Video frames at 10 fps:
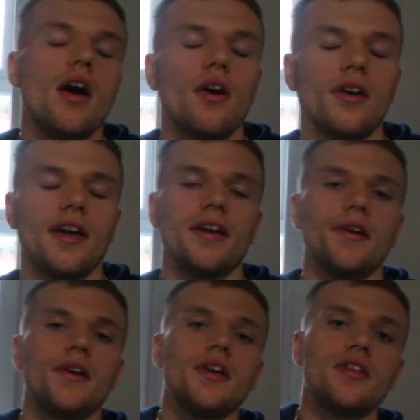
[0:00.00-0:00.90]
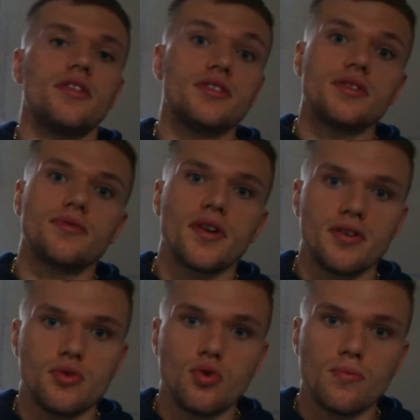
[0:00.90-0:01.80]
Okay, this is very
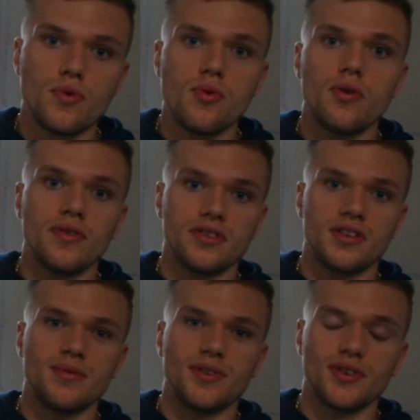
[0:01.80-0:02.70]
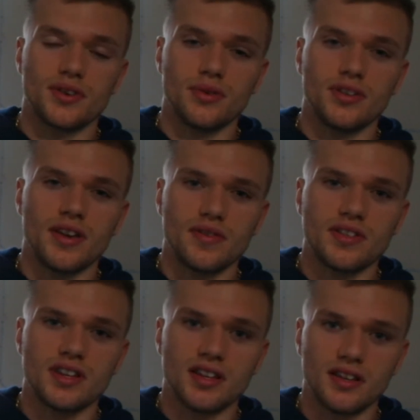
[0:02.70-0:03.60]
normal, obviously, when you're in a caloric
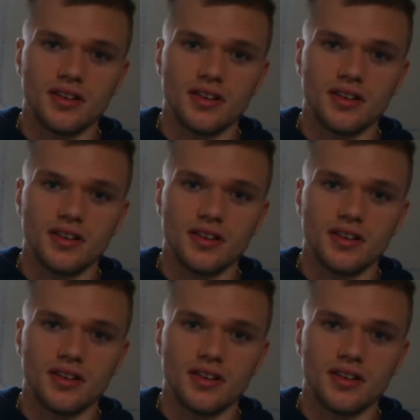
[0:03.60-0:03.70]
deficit.